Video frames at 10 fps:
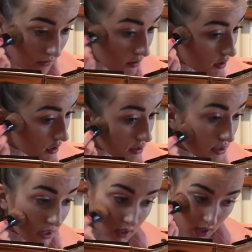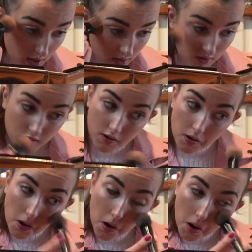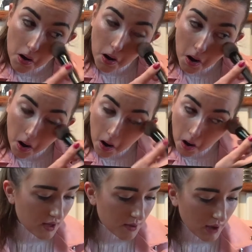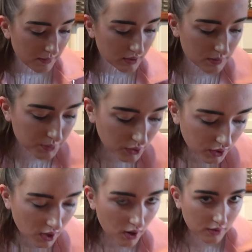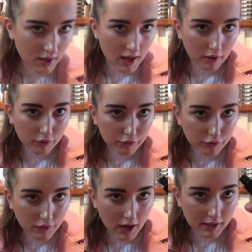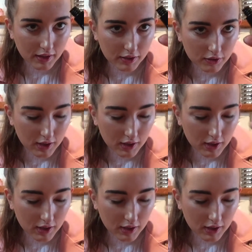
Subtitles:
everything together. I'm gonna put on e.l.f. eyeliner